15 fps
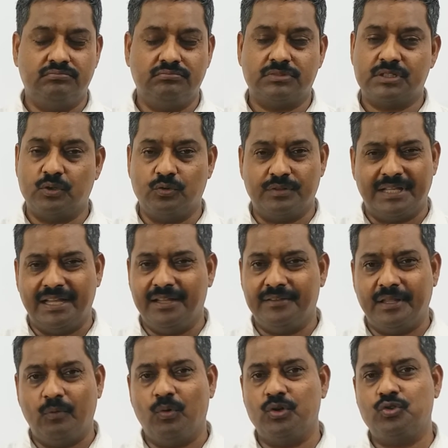so they
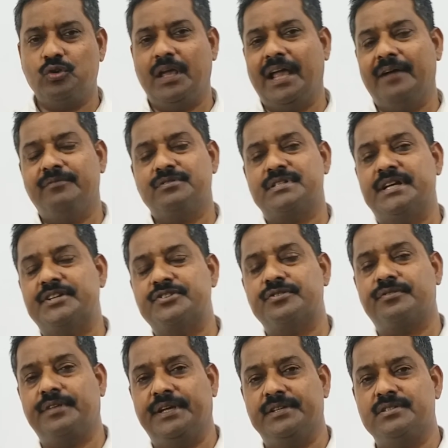they want to have such
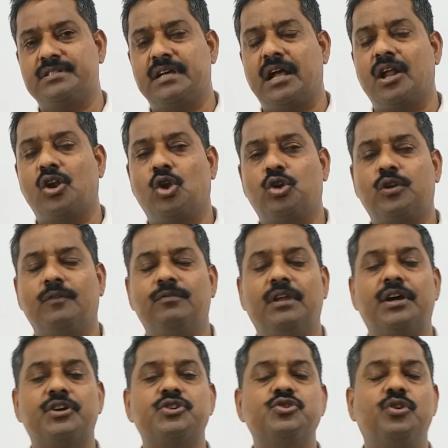things a lot of
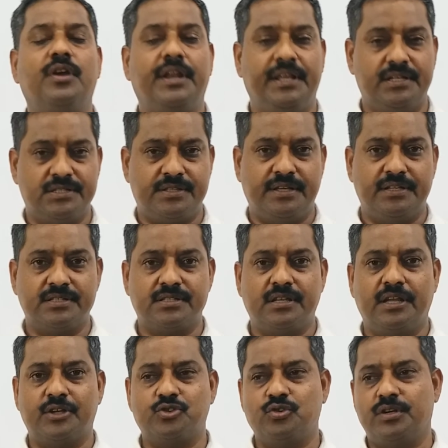luxurious things
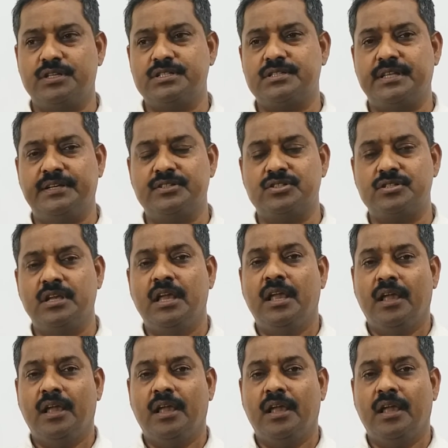luxurious things